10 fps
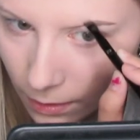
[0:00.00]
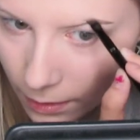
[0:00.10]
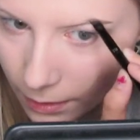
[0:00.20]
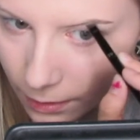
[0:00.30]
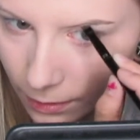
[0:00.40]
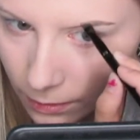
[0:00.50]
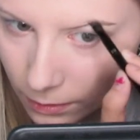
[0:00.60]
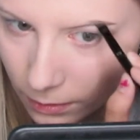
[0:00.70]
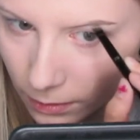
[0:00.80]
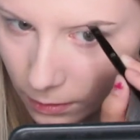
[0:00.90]
and
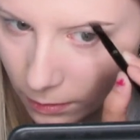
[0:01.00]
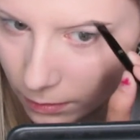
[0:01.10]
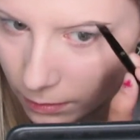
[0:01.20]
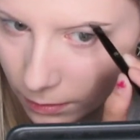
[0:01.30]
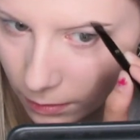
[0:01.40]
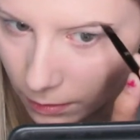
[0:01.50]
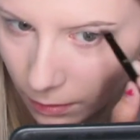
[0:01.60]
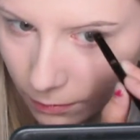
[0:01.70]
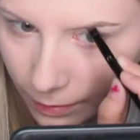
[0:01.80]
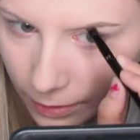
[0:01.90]

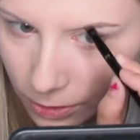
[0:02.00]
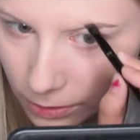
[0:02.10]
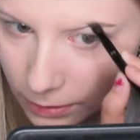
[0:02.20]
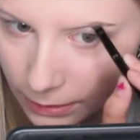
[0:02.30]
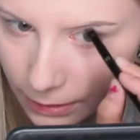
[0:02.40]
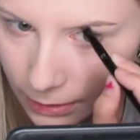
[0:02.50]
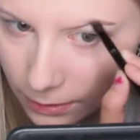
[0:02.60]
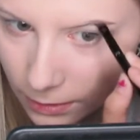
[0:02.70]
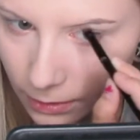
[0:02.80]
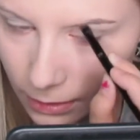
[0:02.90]
eventually get
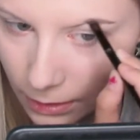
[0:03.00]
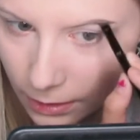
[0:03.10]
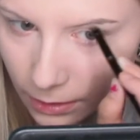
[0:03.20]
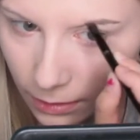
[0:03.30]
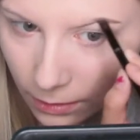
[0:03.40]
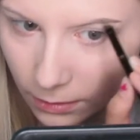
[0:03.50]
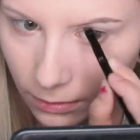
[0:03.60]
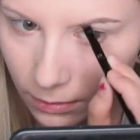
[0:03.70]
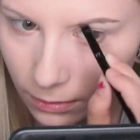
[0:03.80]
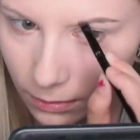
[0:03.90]
to the end,
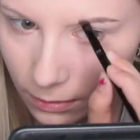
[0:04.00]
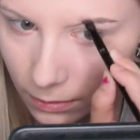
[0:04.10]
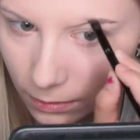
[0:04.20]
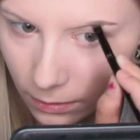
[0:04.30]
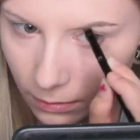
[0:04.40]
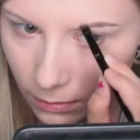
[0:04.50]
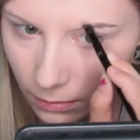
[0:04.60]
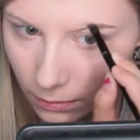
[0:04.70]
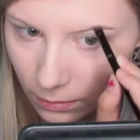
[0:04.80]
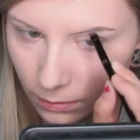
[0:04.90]

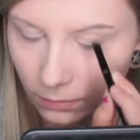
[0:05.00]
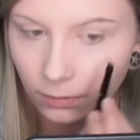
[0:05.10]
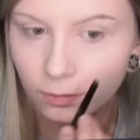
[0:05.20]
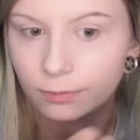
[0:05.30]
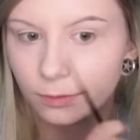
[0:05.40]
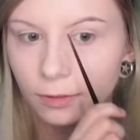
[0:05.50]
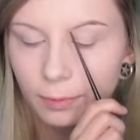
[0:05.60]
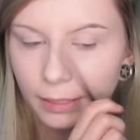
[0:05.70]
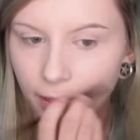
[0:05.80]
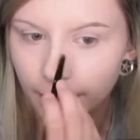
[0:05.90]
well, to the
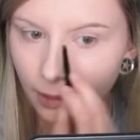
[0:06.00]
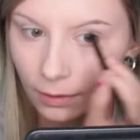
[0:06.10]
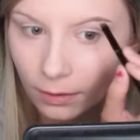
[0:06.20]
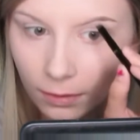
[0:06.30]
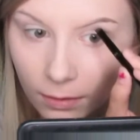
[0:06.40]
beginning.